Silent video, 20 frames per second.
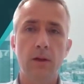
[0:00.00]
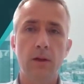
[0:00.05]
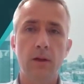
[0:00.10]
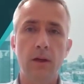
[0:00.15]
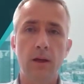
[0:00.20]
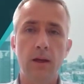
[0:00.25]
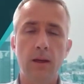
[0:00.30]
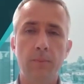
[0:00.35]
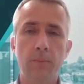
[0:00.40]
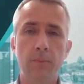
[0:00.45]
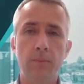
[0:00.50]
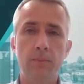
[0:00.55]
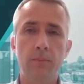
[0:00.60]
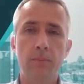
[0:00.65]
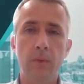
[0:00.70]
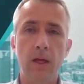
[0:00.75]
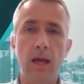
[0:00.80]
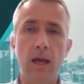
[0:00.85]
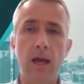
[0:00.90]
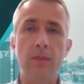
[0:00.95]

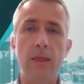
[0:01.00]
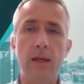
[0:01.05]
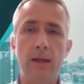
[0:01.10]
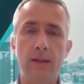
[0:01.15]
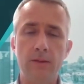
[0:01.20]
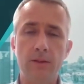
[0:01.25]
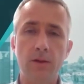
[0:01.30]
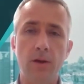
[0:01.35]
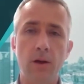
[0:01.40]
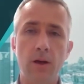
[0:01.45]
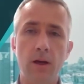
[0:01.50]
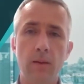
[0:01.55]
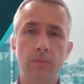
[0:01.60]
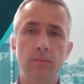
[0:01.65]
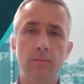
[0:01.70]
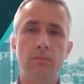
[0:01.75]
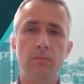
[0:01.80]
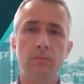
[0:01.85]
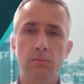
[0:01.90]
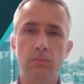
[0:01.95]
At that
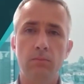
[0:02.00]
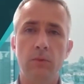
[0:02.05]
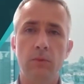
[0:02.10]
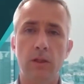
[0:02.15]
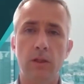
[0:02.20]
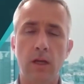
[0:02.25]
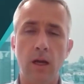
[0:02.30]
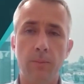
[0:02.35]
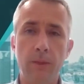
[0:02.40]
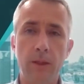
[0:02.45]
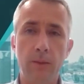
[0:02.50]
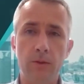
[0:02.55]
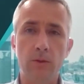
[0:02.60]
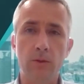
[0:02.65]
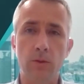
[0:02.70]
time, the company was